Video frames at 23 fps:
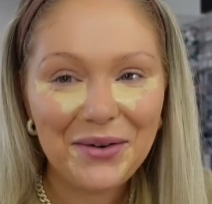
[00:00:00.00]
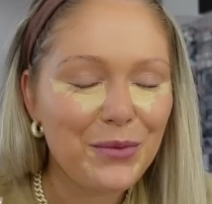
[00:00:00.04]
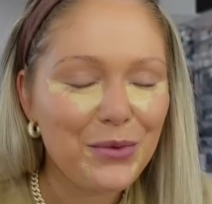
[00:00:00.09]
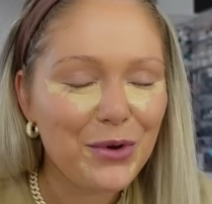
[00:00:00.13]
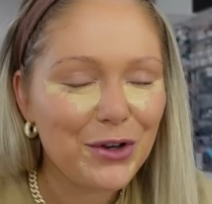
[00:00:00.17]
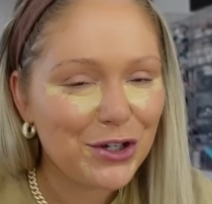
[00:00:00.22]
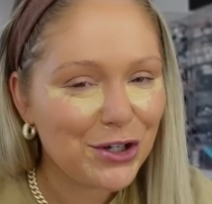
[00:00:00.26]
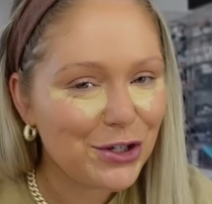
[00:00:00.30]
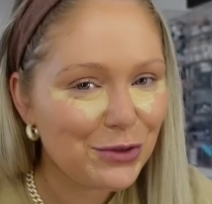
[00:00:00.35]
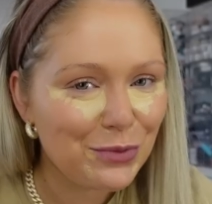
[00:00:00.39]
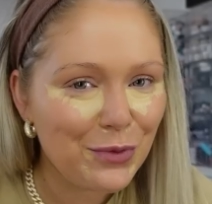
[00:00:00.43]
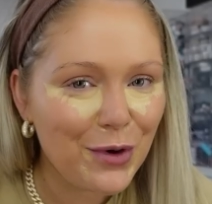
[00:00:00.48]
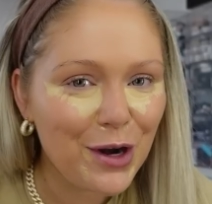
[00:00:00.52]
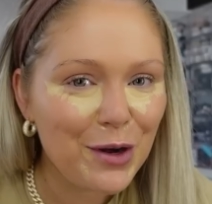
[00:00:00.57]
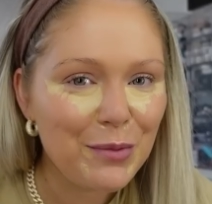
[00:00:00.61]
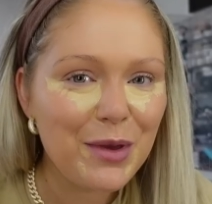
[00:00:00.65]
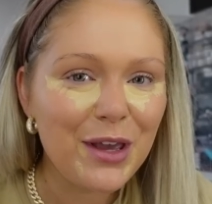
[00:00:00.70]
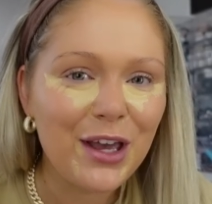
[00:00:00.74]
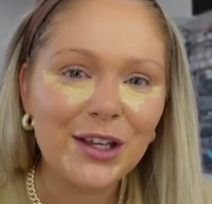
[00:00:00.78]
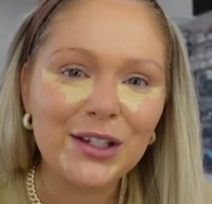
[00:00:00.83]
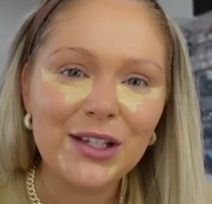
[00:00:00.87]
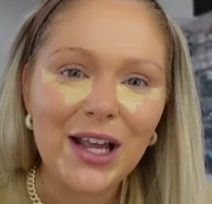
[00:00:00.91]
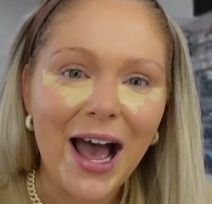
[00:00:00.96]
which is weird
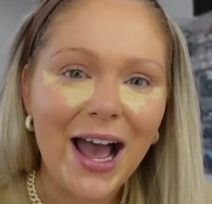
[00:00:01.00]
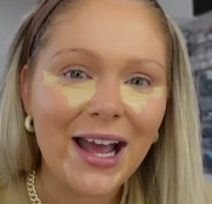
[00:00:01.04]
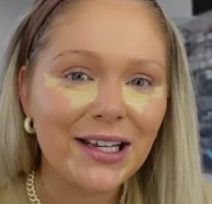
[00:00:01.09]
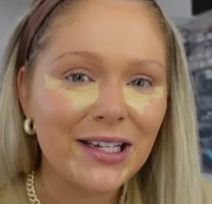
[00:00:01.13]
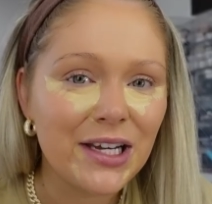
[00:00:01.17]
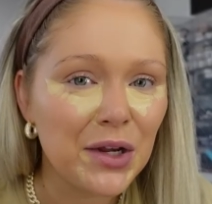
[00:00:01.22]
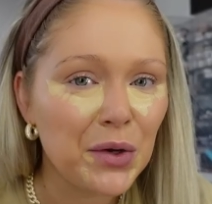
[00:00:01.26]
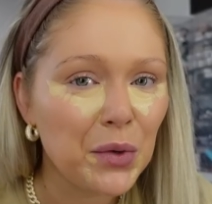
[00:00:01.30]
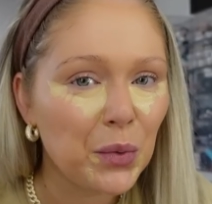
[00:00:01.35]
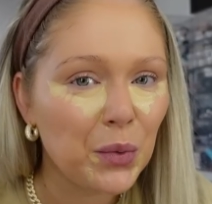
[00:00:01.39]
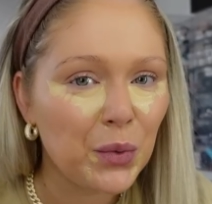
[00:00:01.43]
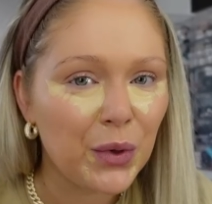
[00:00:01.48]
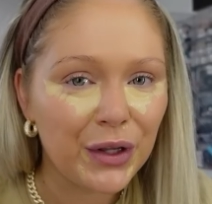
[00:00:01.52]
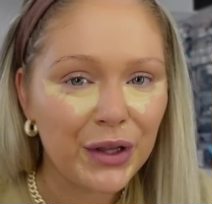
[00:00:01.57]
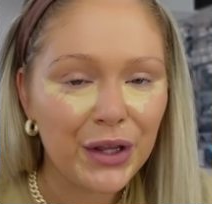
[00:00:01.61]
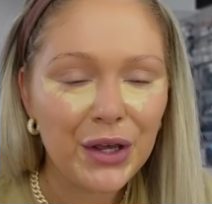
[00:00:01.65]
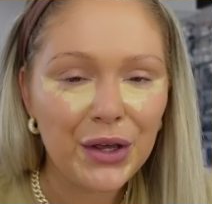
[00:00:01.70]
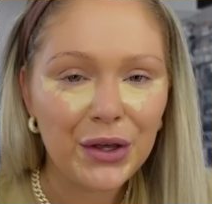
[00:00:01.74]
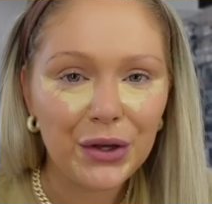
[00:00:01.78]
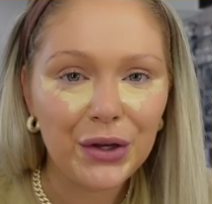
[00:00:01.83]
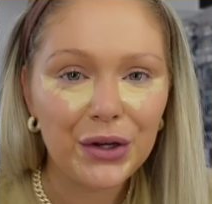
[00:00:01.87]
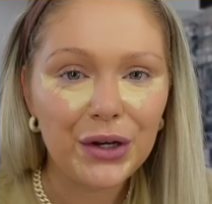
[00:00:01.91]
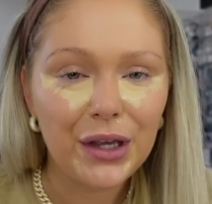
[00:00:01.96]
because I take really
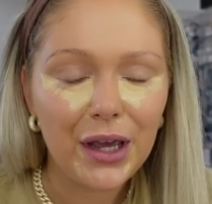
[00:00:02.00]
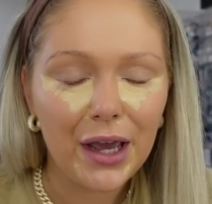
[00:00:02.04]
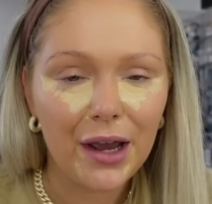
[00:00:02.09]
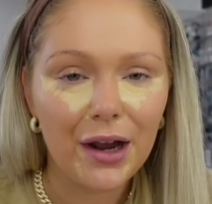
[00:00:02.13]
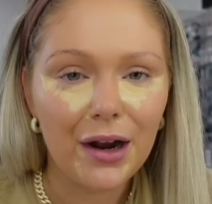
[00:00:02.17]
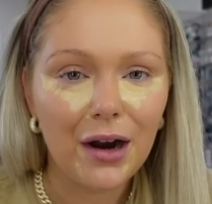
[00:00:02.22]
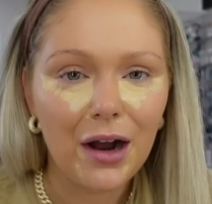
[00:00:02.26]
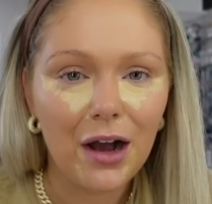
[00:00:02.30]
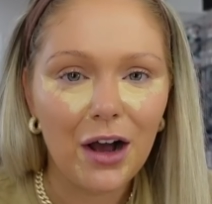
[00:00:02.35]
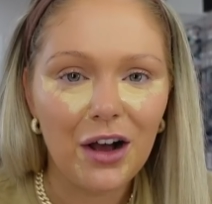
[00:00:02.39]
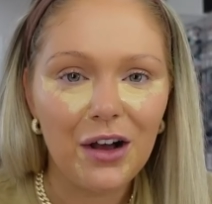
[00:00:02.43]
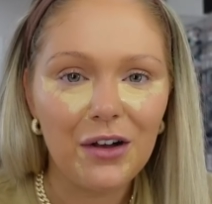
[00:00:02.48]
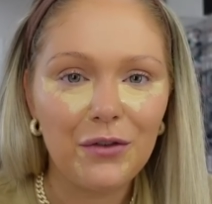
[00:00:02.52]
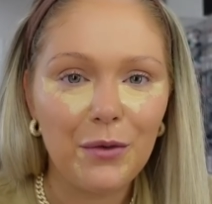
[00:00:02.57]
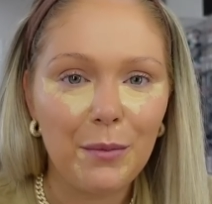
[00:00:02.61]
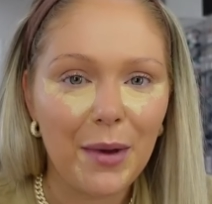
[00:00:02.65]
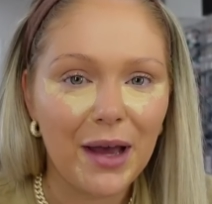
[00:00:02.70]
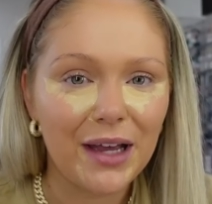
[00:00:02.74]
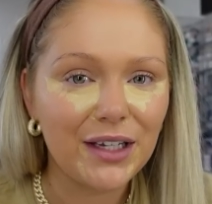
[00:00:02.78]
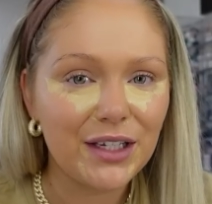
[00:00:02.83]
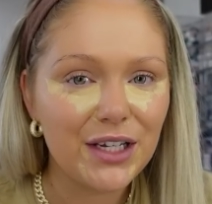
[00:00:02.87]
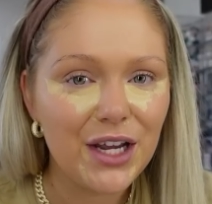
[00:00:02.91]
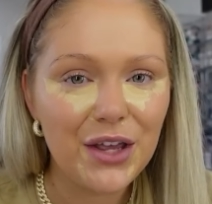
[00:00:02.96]
good care of
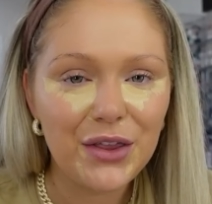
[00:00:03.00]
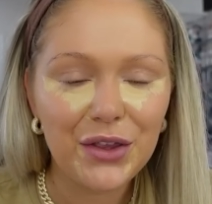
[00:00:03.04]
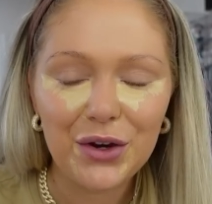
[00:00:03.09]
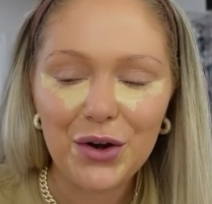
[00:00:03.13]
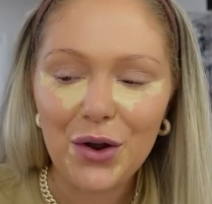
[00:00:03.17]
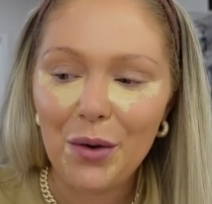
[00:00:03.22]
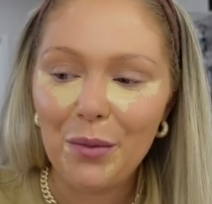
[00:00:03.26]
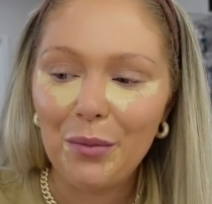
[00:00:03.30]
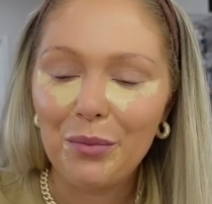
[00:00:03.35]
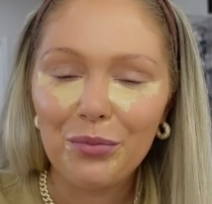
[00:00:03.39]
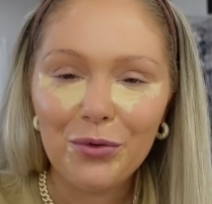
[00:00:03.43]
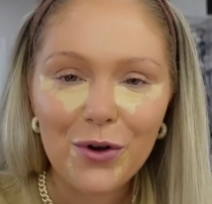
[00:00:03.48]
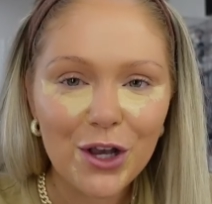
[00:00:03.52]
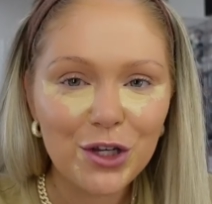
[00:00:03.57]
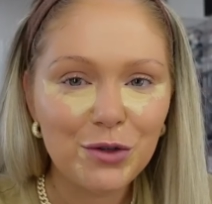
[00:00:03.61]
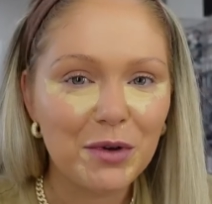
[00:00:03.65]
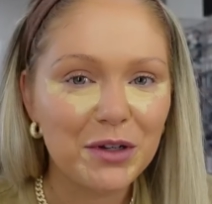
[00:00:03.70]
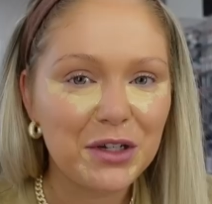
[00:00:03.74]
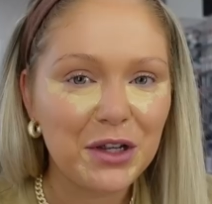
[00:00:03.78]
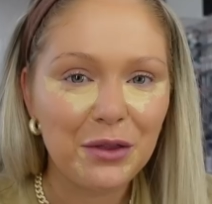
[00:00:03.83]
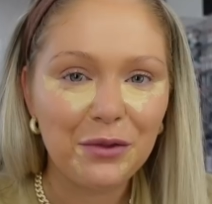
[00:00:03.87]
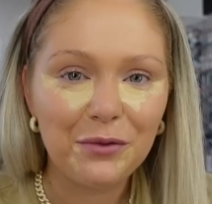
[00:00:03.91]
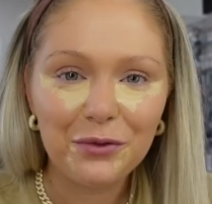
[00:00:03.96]
my teeth, you know, brush
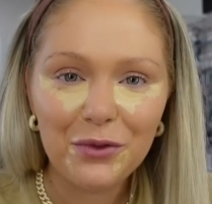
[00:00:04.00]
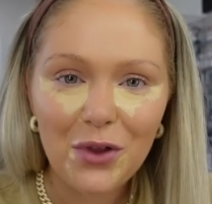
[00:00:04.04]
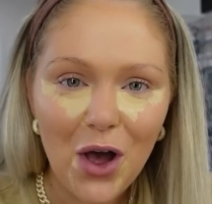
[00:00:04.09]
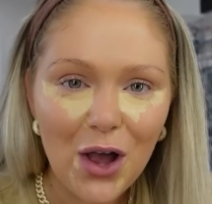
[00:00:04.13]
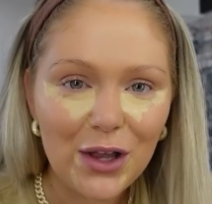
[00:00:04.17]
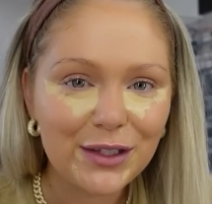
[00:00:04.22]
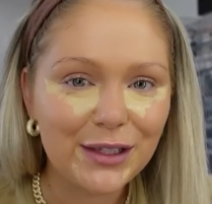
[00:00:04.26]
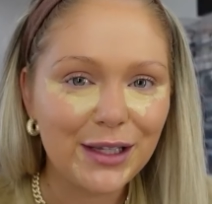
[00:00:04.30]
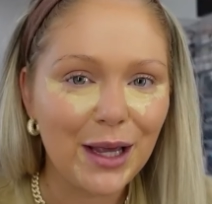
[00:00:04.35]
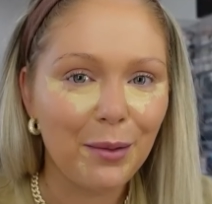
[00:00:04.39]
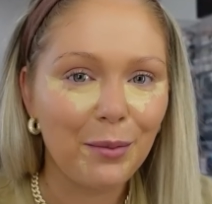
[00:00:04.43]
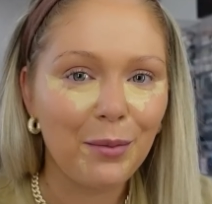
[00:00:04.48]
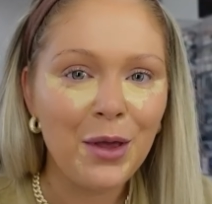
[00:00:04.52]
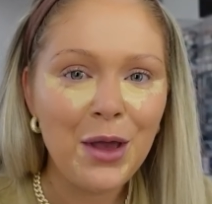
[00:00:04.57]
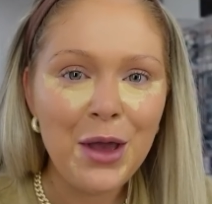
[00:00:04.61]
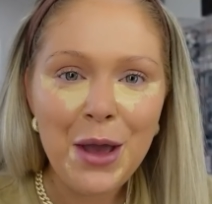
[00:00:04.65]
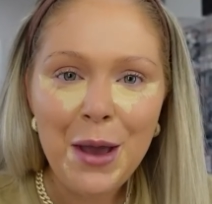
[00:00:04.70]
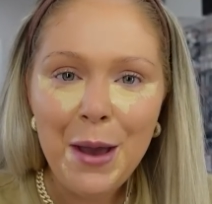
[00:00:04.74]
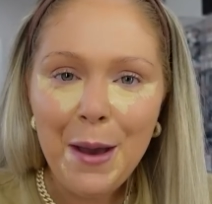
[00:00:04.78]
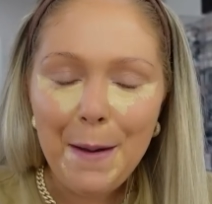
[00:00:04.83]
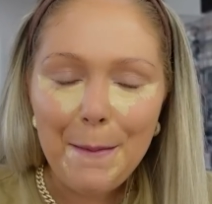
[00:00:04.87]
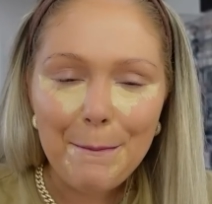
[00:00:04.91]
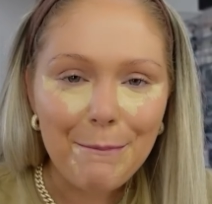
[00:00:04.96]
my teeth, floss them,
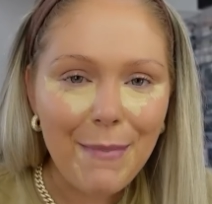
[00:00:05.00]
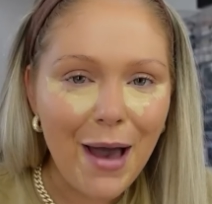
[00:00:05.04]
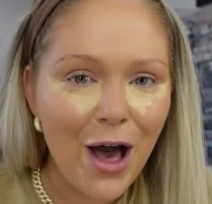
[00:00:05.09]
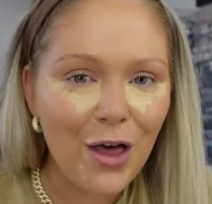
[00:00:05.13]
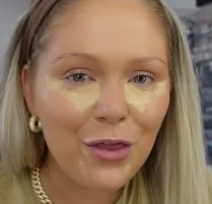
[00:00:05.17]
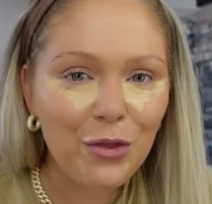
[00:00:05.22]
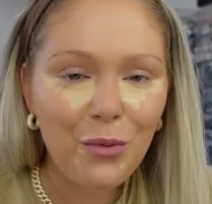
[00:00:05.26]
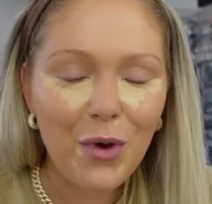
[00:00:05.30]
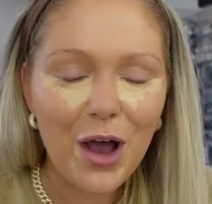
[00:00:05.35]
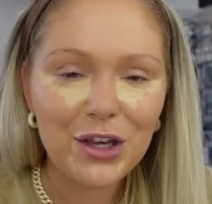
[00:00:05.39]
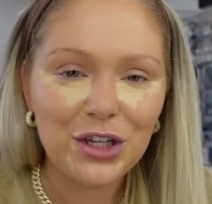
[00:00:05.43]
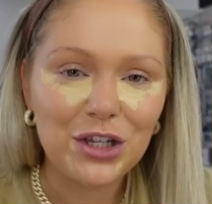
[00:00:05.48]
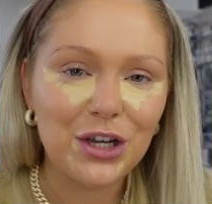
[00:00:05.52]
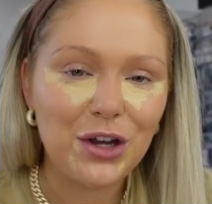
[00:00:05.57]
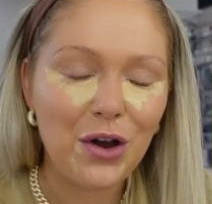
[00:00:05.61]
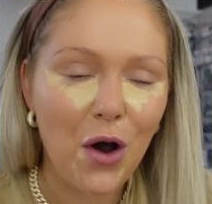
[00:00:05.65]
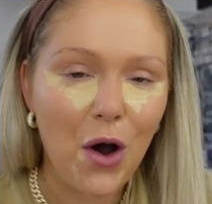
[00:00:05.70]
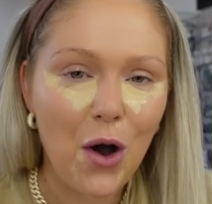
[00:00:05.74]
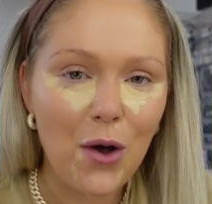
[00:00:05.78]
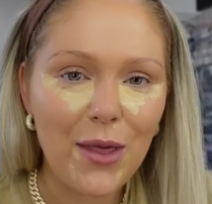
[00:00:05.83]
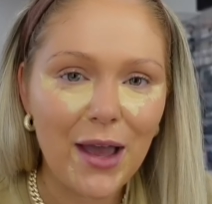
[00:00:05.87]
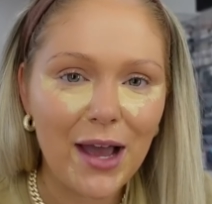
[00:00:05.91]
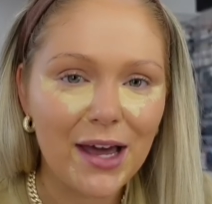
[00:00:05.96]
mouthwash, like
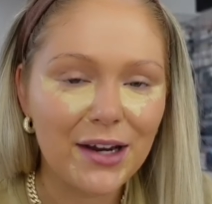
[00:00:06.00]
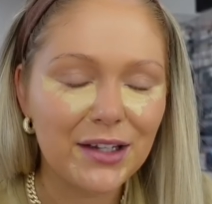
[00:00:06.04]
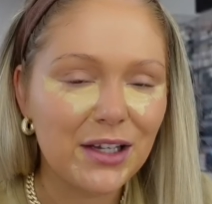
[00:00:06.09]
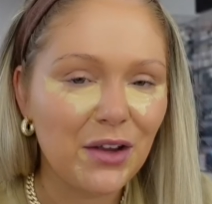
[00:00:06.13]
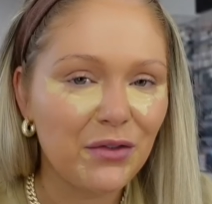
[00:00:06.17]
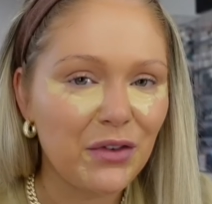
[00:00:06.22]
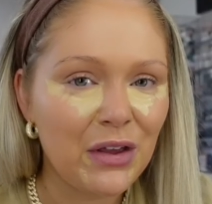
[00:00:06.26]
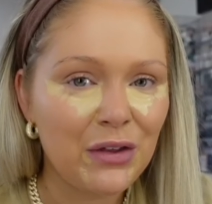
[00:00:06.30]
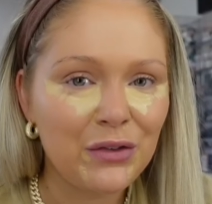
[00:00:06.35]
all that kind of stuff.